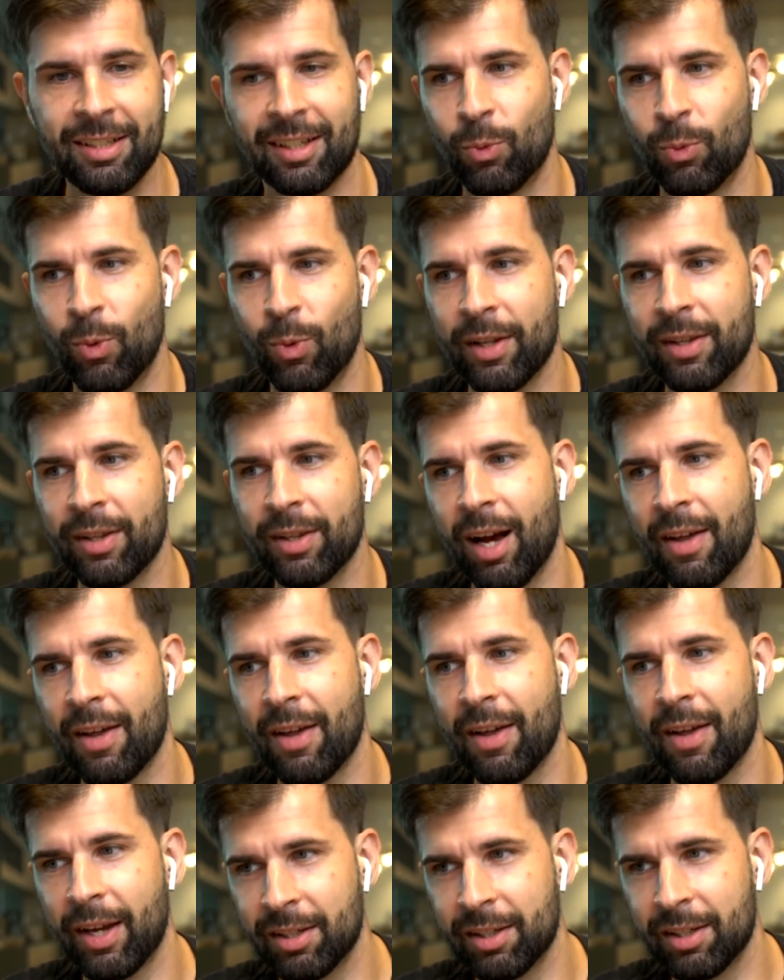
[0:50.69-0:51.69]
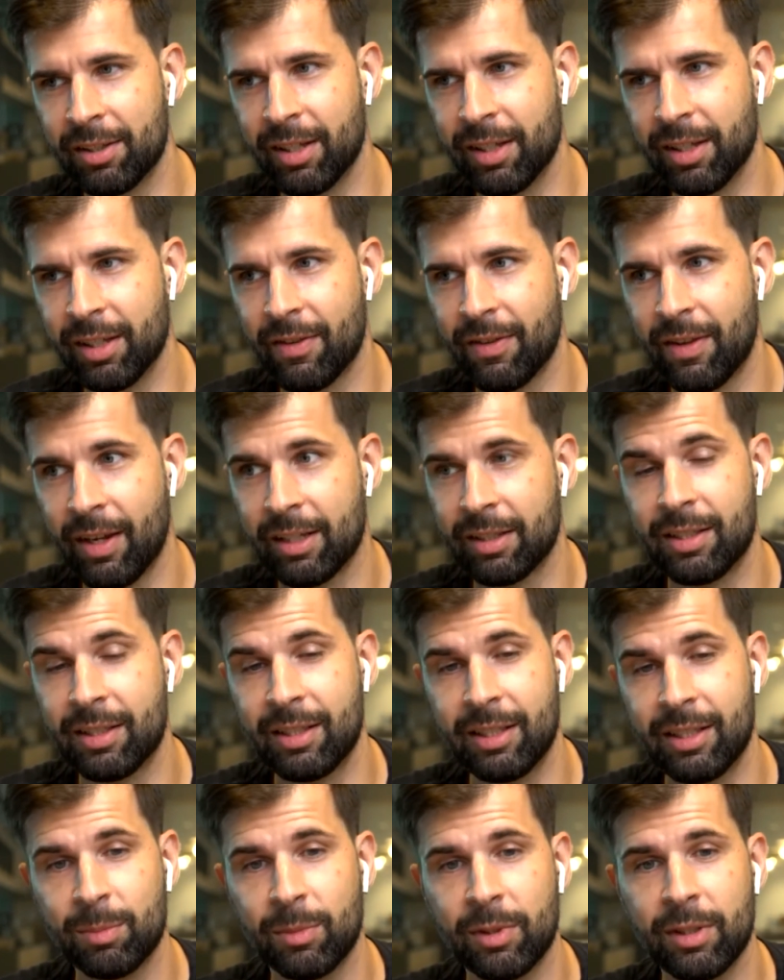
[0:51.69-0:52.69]
one other area that
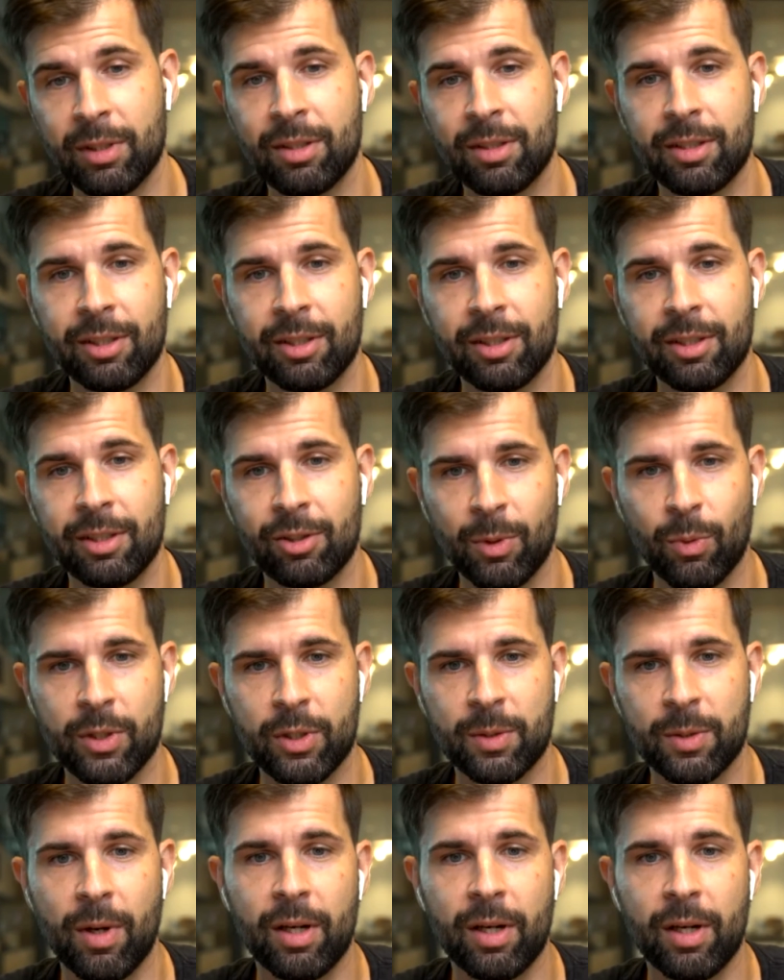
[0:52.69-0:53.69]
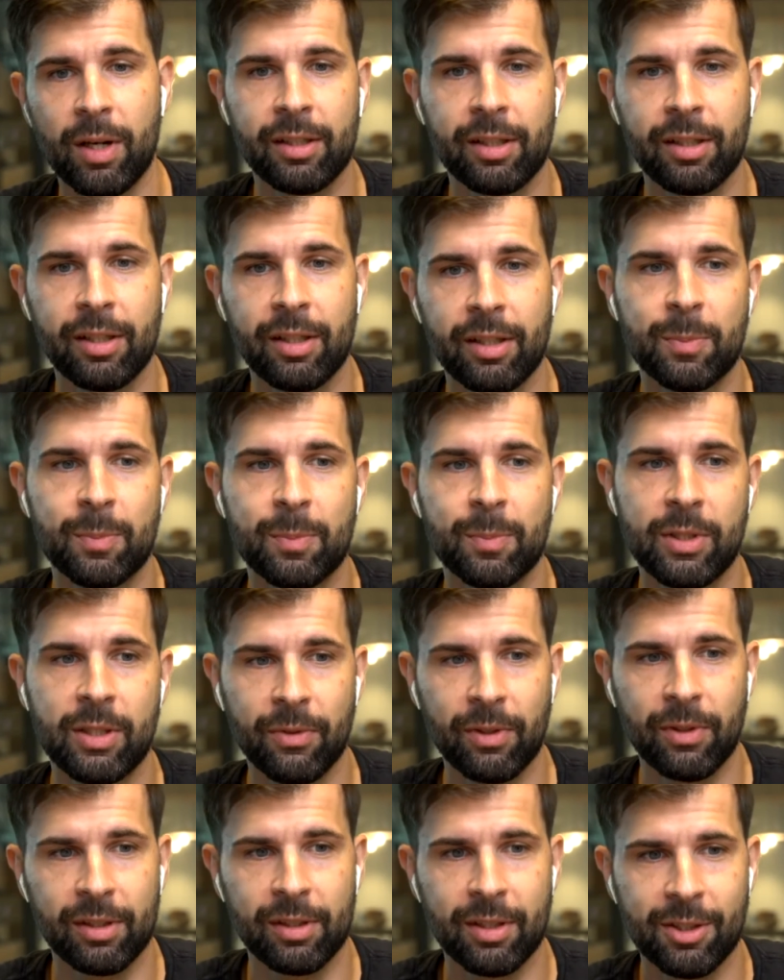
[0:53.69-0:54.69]
seemed interesting to me was marketing and
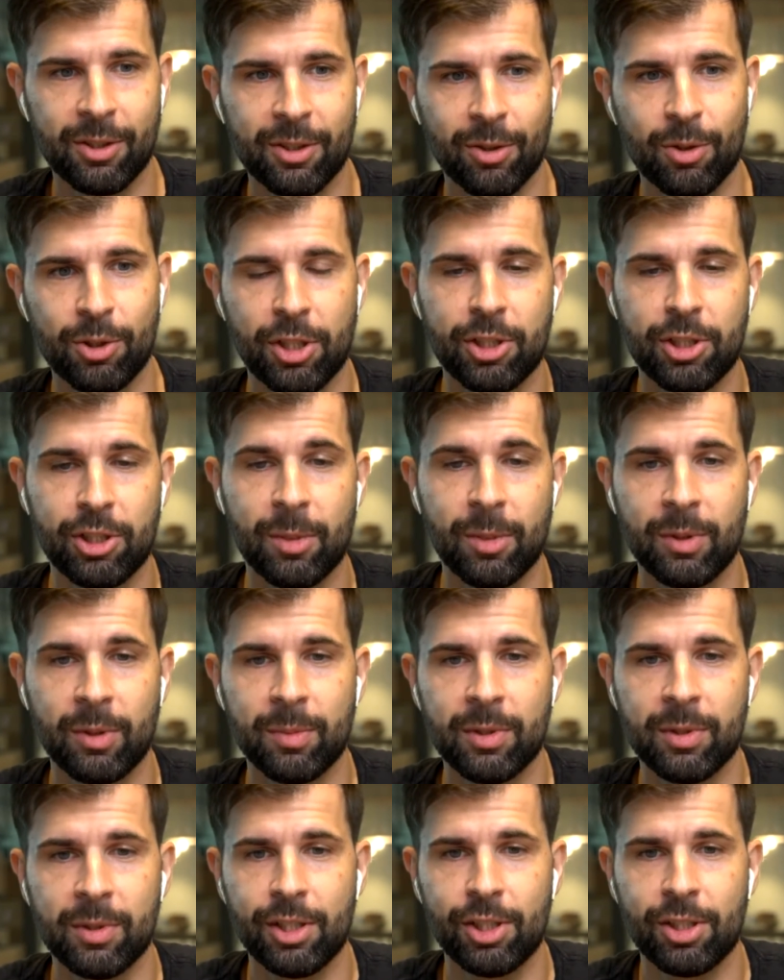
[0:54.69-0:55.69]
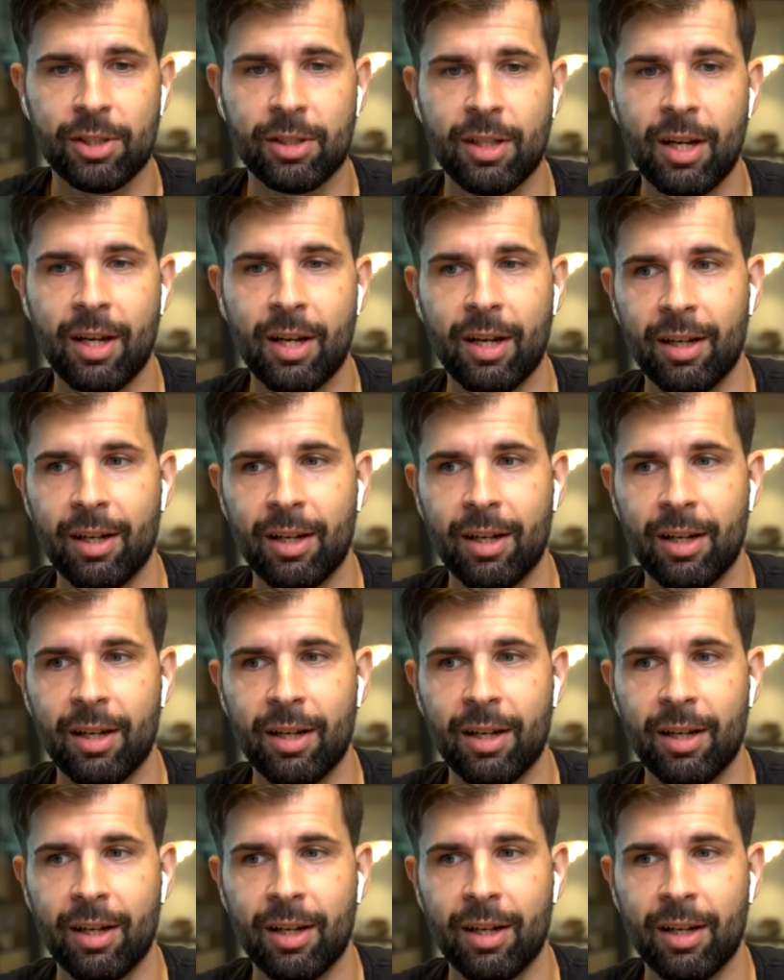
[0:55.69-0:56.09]
specifically search engine optimization.